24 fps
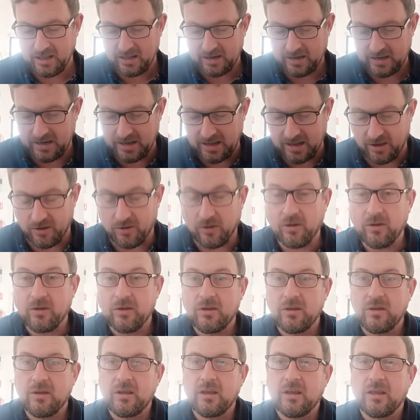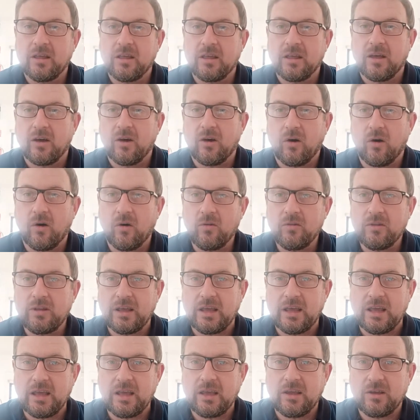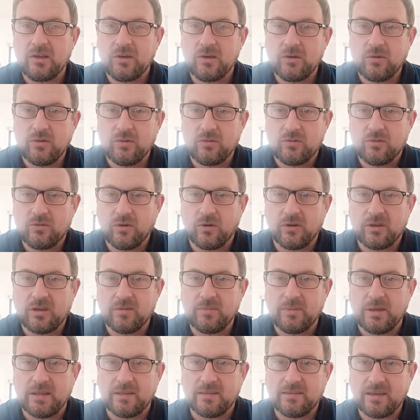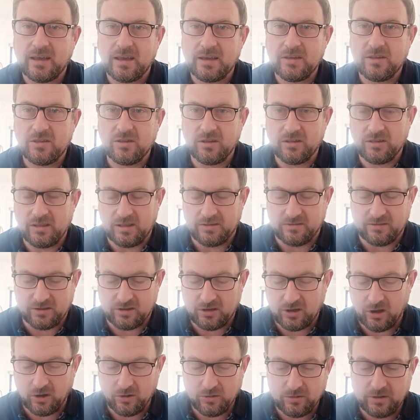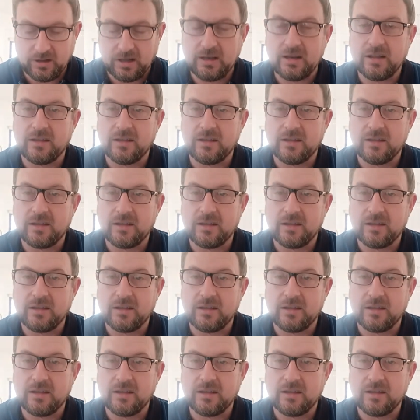Now, on EU documentation, there's a code in.